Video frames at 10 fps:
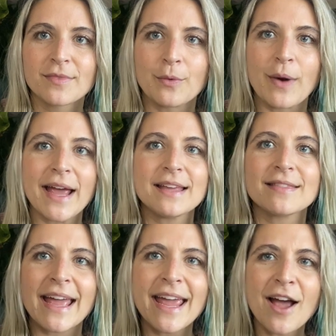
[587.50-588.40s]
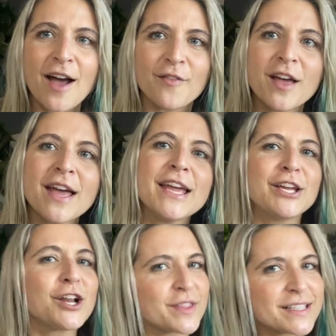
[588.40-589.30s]
right? They have,
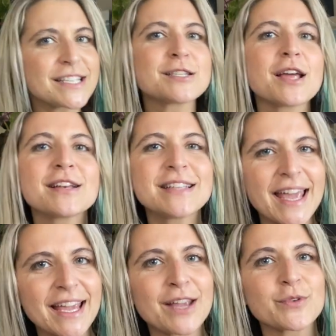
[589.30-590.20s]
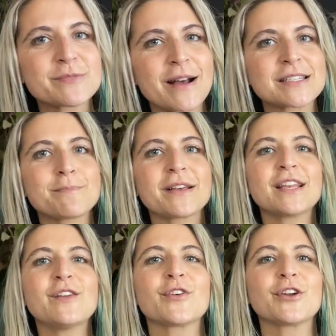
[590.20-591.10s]
this is taking
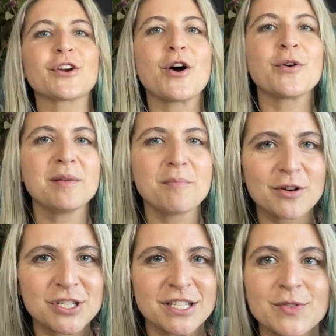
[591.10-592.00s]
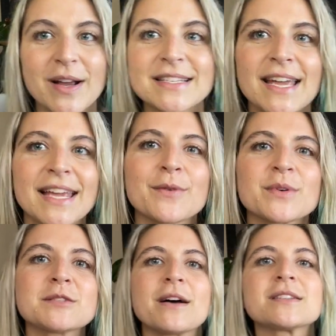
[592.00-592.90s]
responsibility for your own emotions, right? Taking
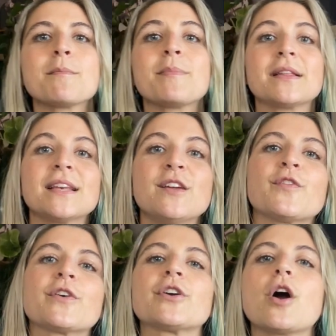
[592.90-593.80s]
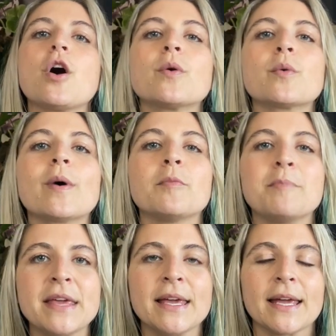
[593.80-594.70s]
responsibility for your own
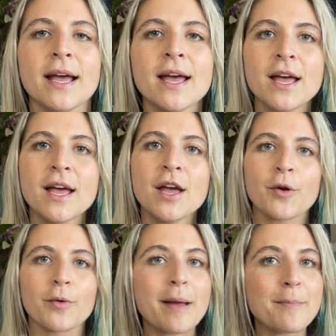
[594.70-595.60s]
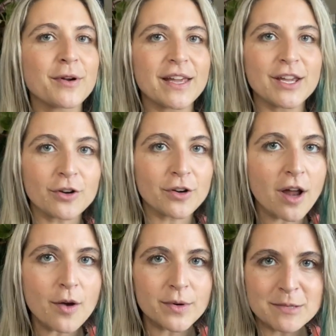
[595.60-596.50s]
well-being. Remember that you're
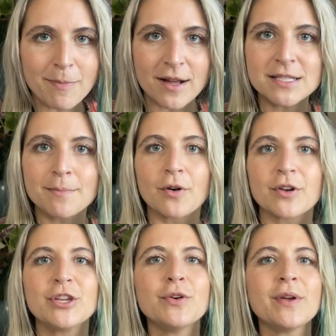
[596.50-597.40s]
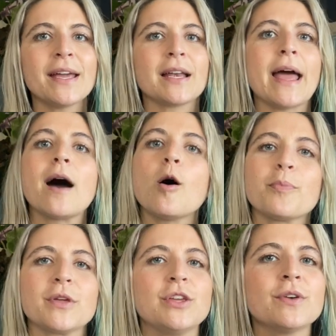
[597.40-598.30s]
not responsible. You can
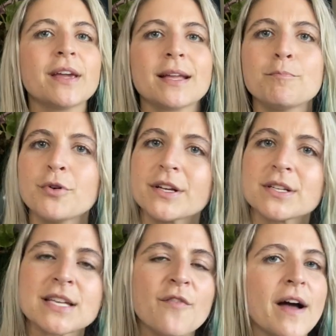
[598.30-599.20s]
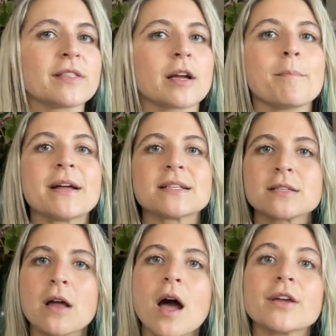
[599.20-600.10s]
help, you can put yourself out there, but it's
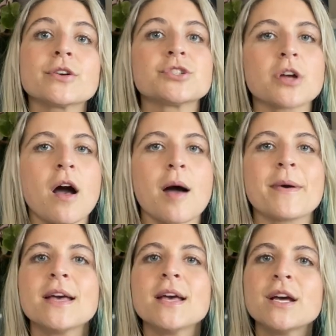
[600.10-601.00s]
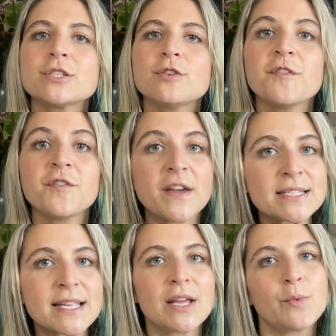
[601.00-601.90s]
not your job to
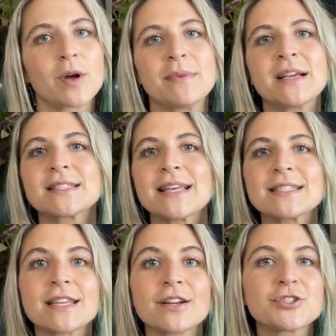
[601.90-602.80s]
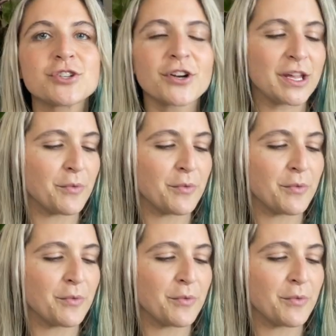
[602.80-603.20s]
fix anyone because that's their journey,